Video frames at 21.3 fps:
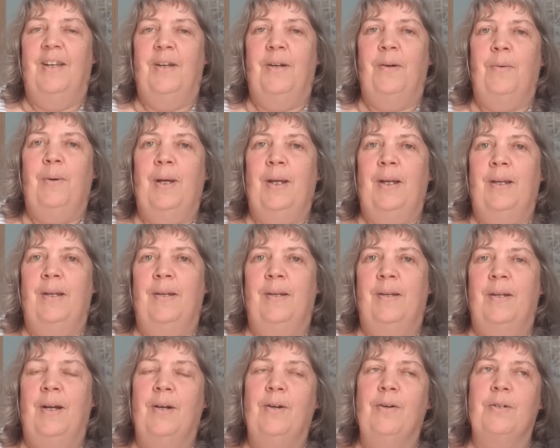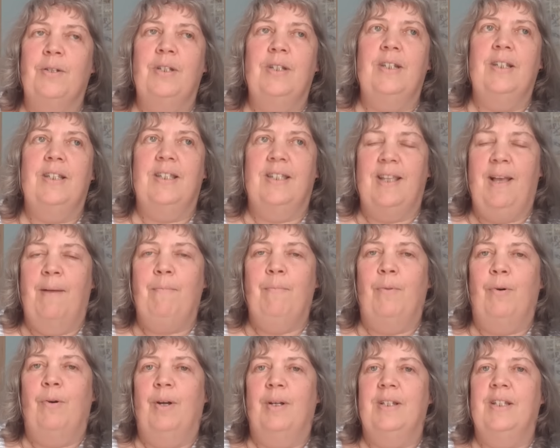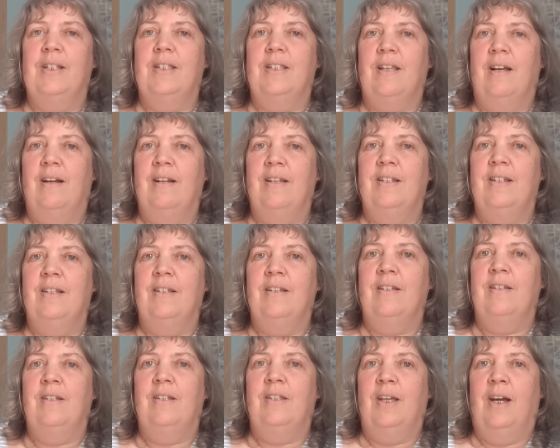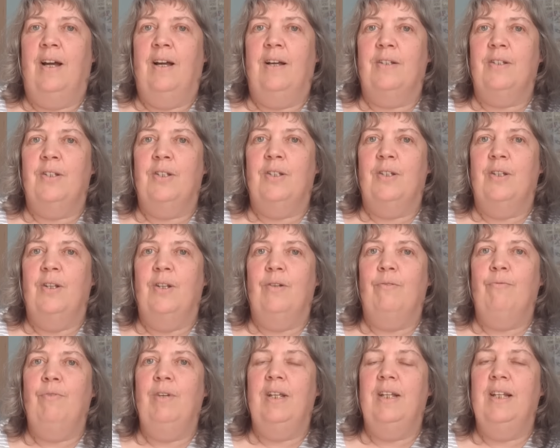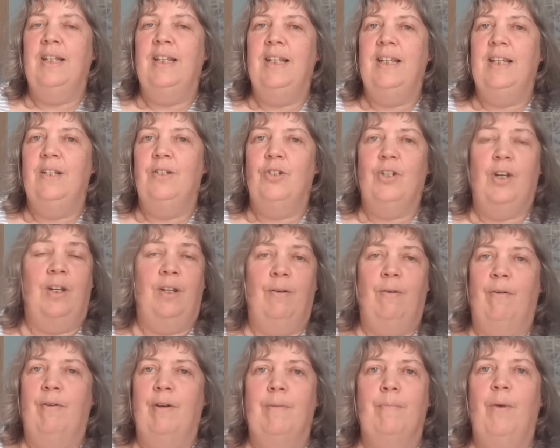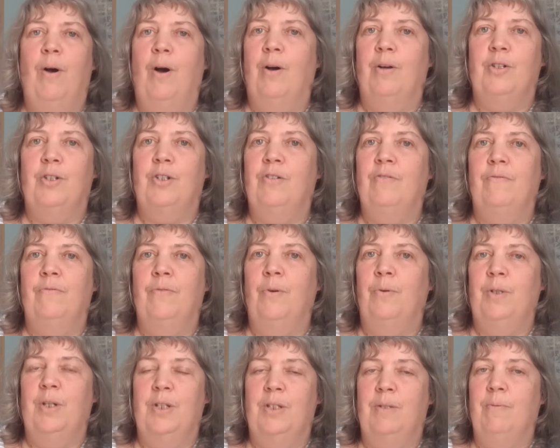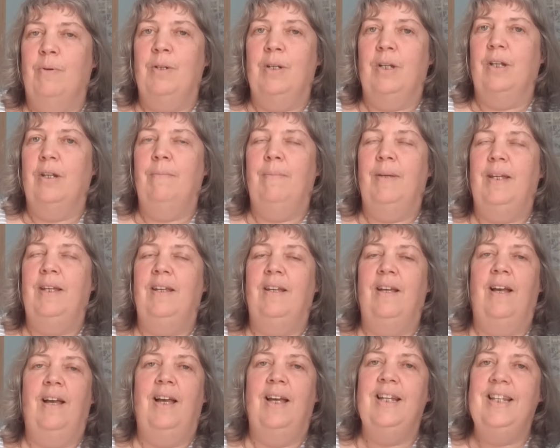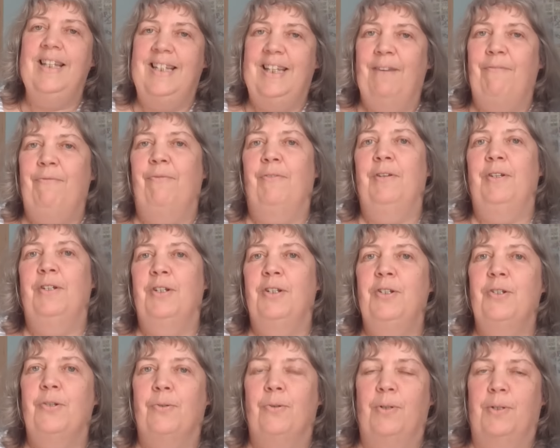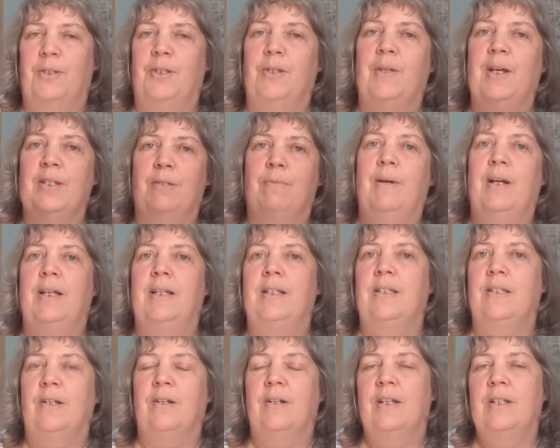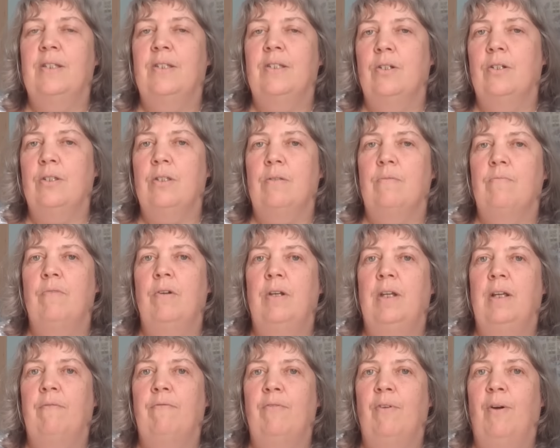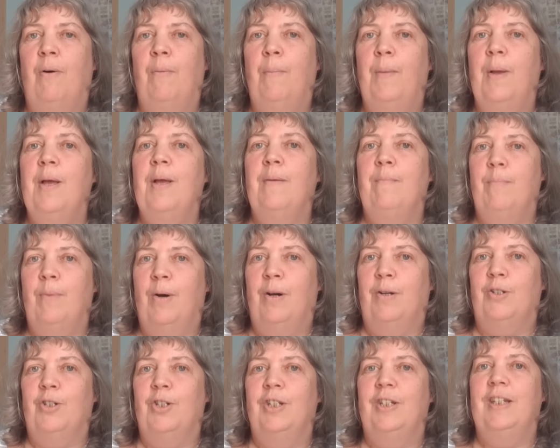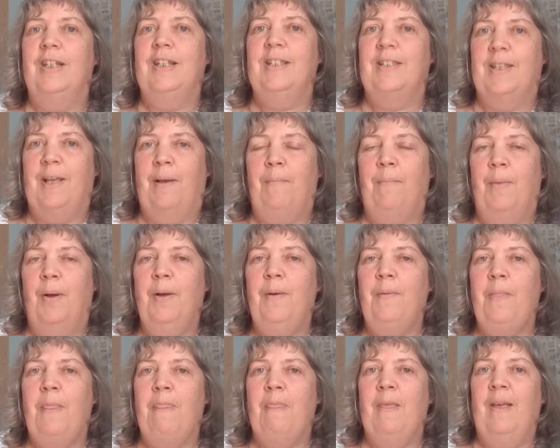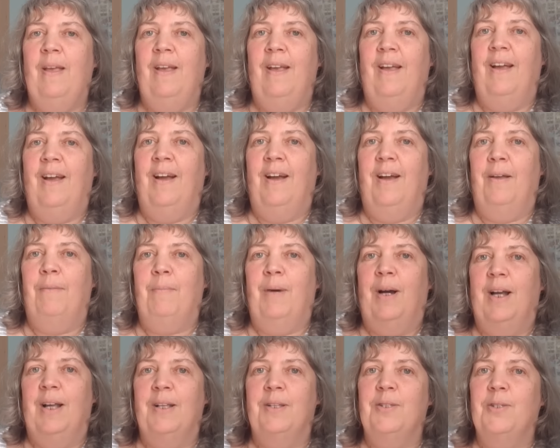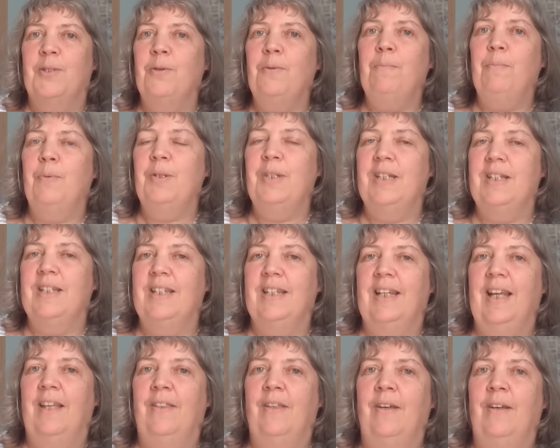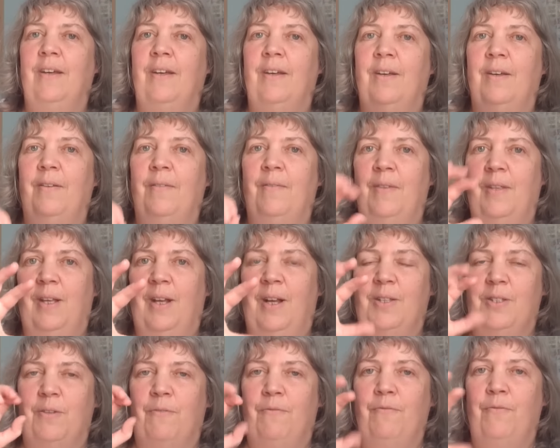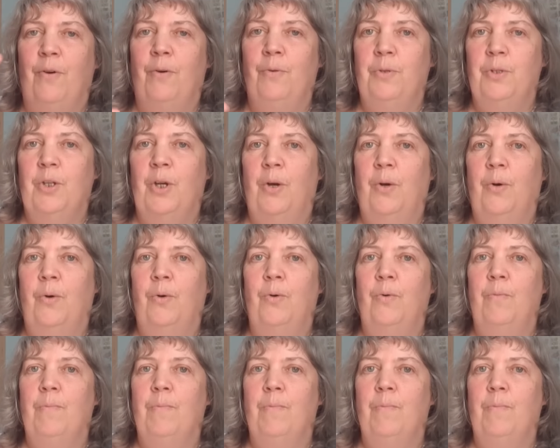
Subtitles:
when I got to December, I decided that really January and March photos weren't going to be any different at all. So that's why it's just running from March to December. And my son put it together as a photo